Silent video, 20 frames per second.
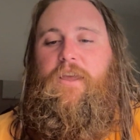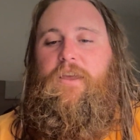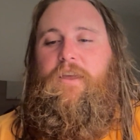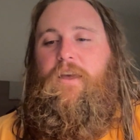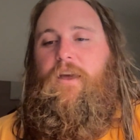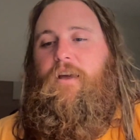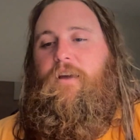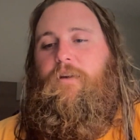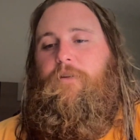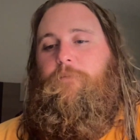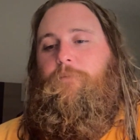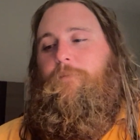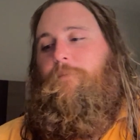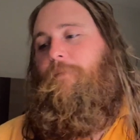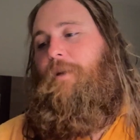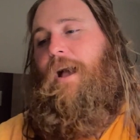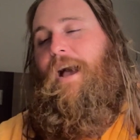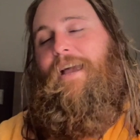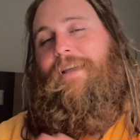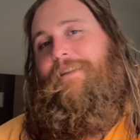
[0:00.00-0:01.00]

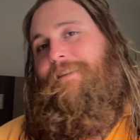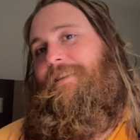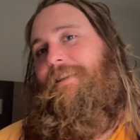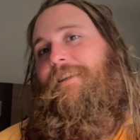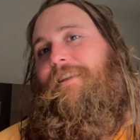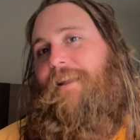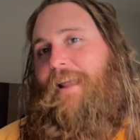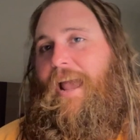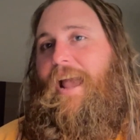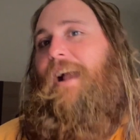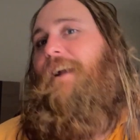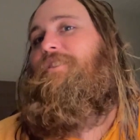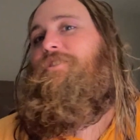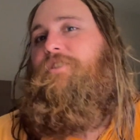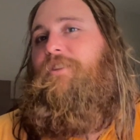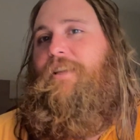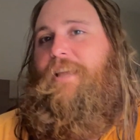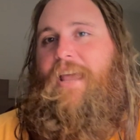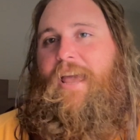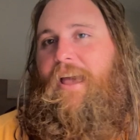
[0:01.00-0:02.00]
I did
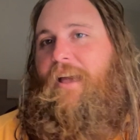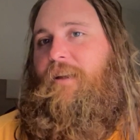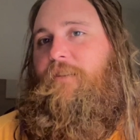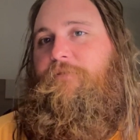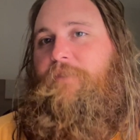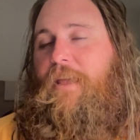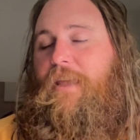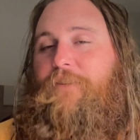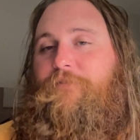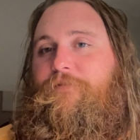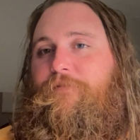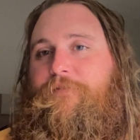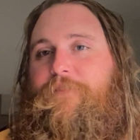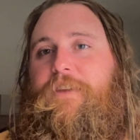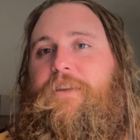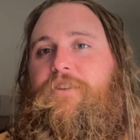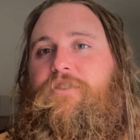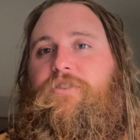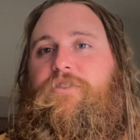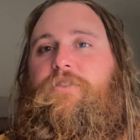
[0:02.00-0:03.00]
actually have a
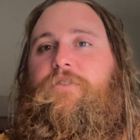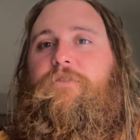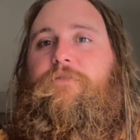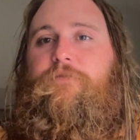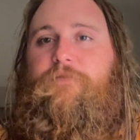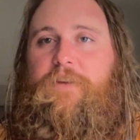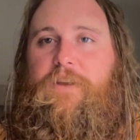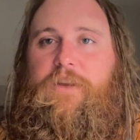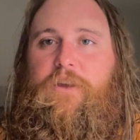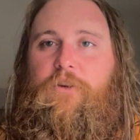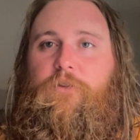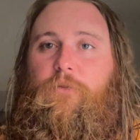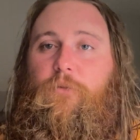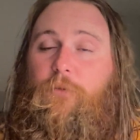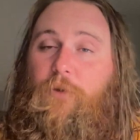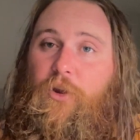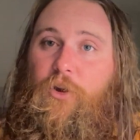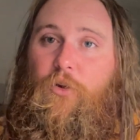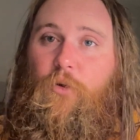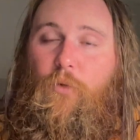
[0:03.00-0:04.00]
fish video
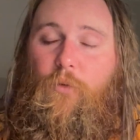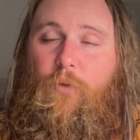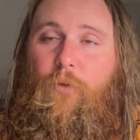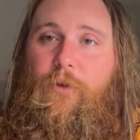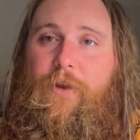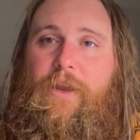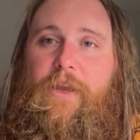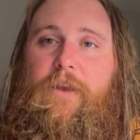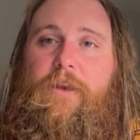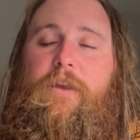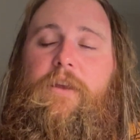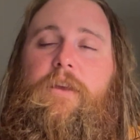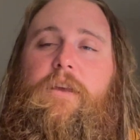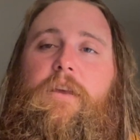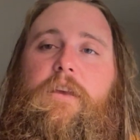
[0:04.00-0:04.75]
recorded